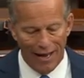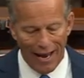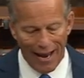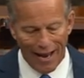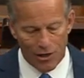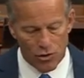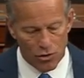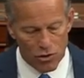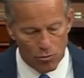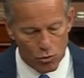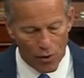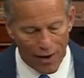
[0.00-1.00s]
adds or
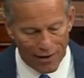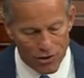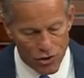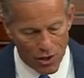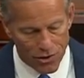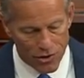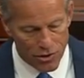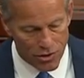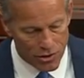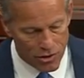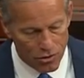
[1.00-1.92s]
subtracts justices